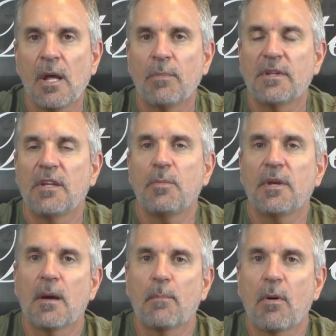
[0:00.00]
but then you
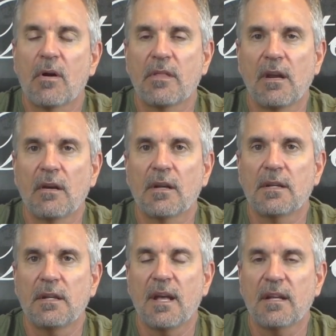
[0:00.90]
become part of the Airgun
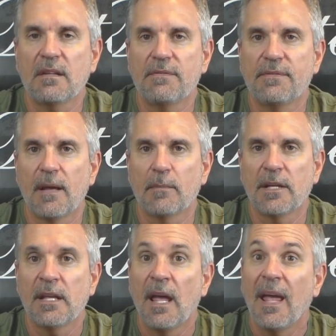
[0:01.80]
Detective
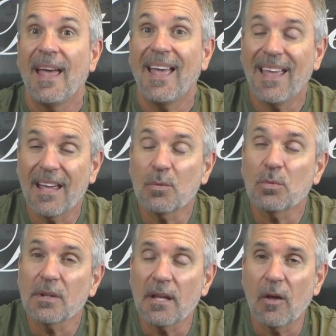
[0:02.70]
family, and it
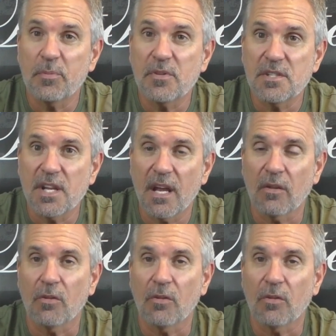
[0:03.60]
really helps the channel.